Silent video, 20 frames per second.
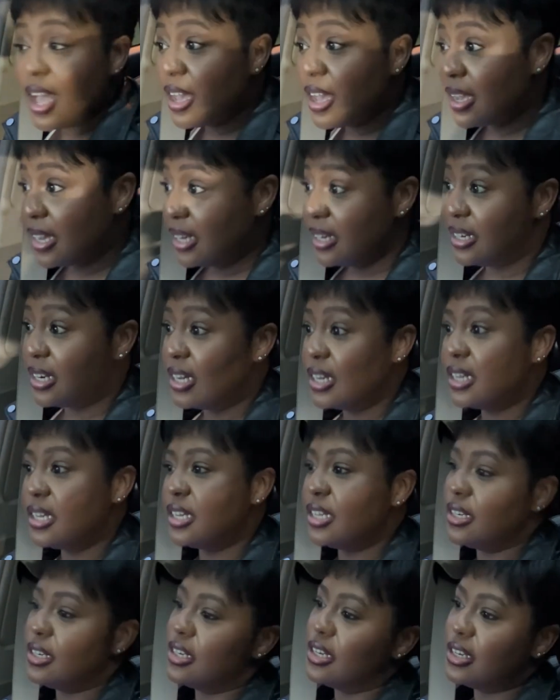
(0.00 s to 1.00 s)
it does.
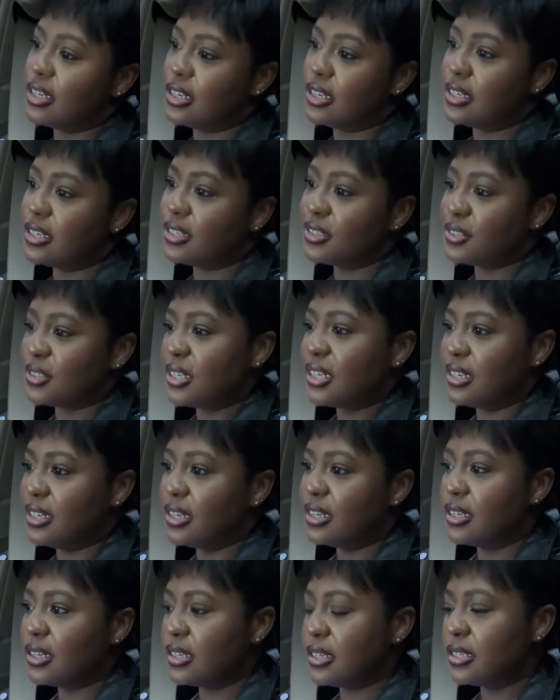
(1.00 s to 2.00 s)
It does. It
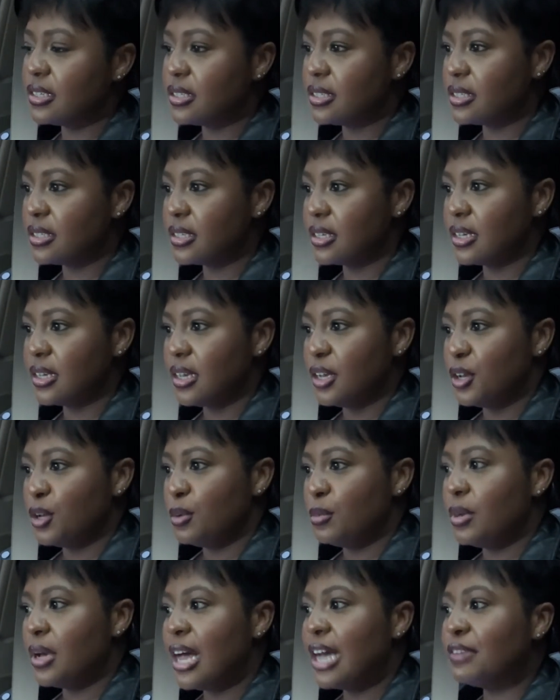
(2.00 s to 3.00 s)
does.
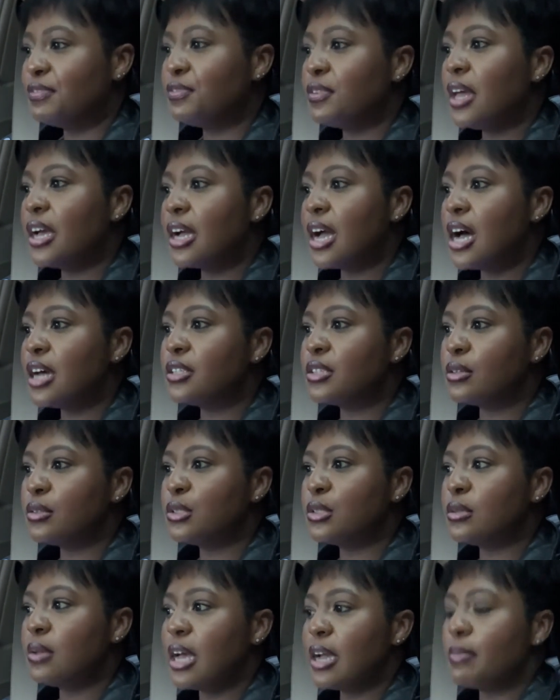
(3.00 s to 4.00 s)
But I feel like also
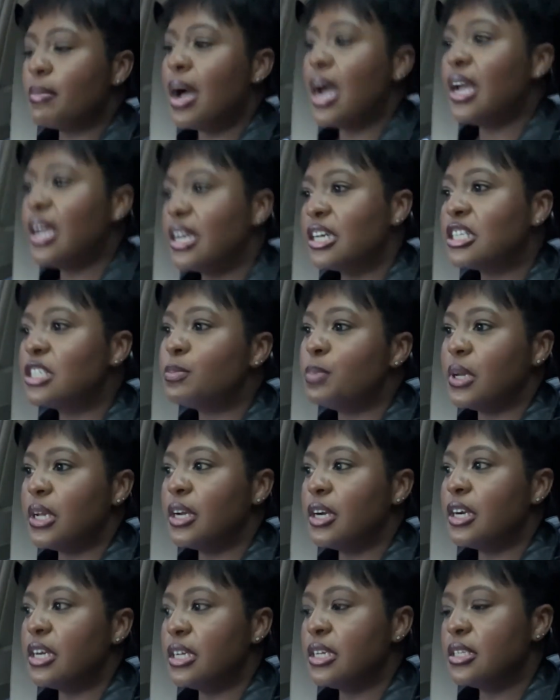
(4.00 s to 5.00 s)
too, like my
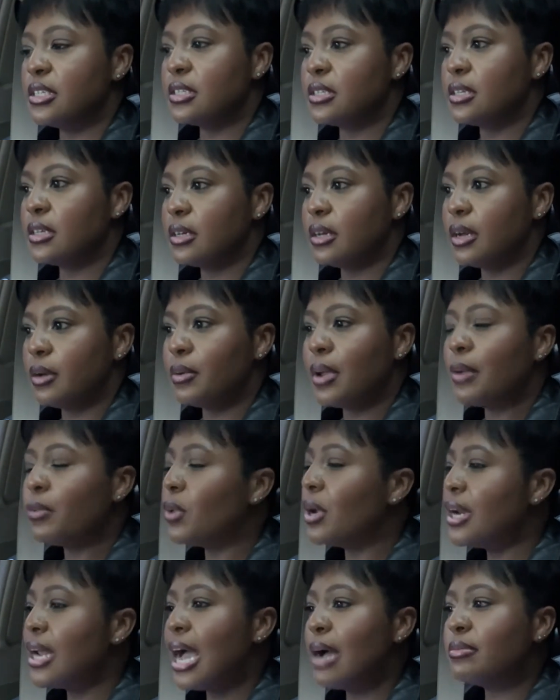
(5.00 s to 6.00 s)
experience. Like
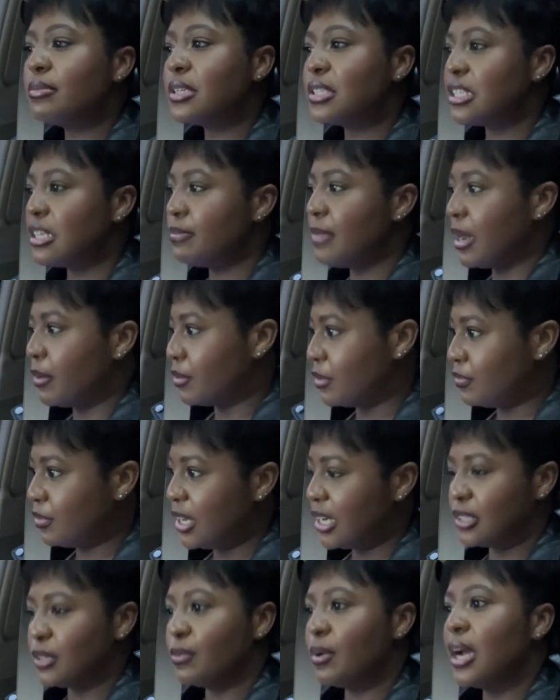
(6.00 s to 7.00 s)
one day I was just sitting back
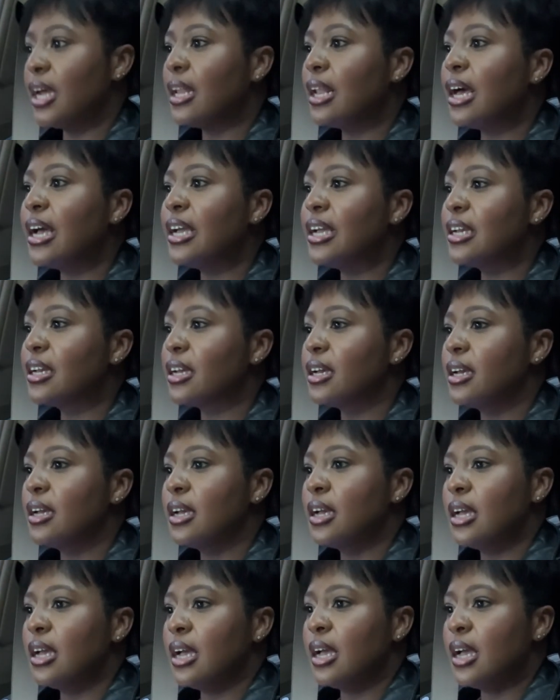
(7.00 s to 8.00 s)
reflecting, right? Like
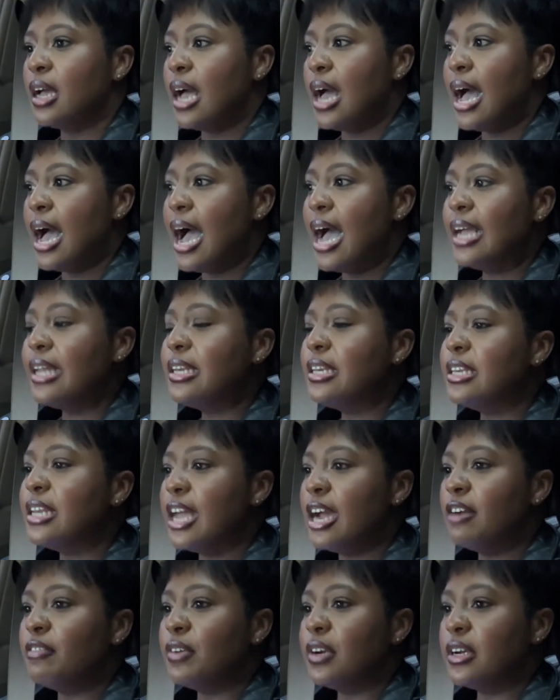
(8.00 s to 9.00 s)
I
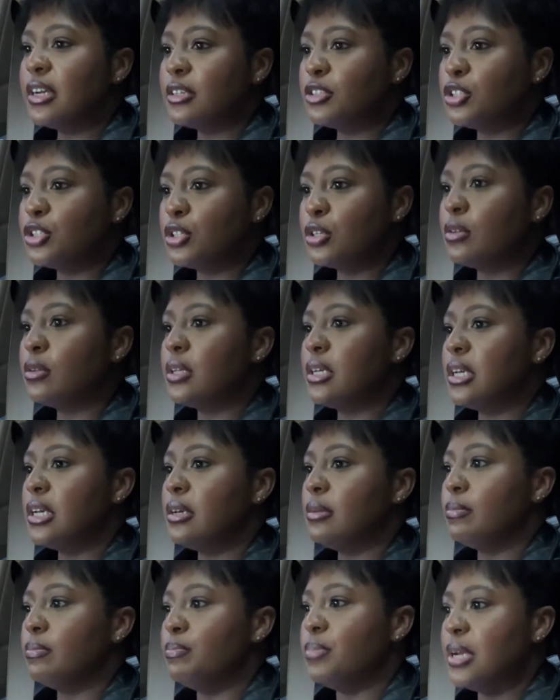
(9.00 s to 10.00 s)
never
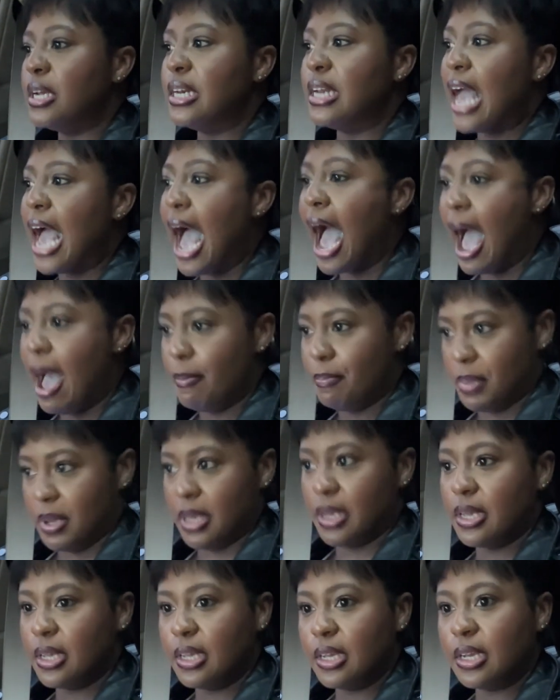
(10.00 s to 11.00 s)
truly been
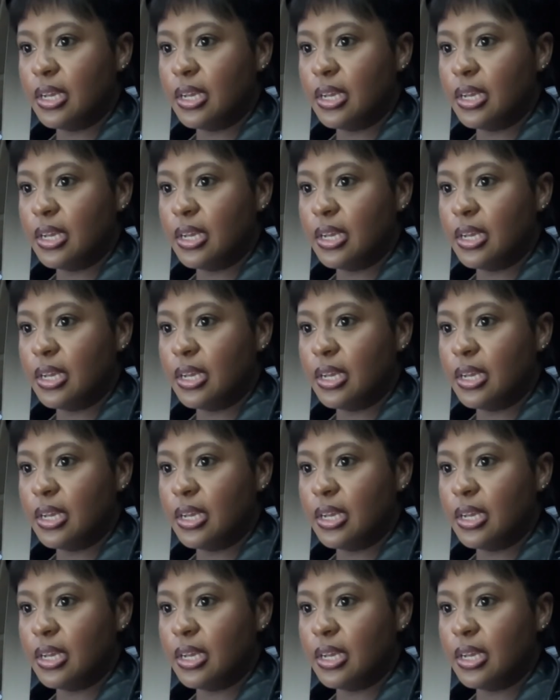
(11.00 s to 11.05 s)
happy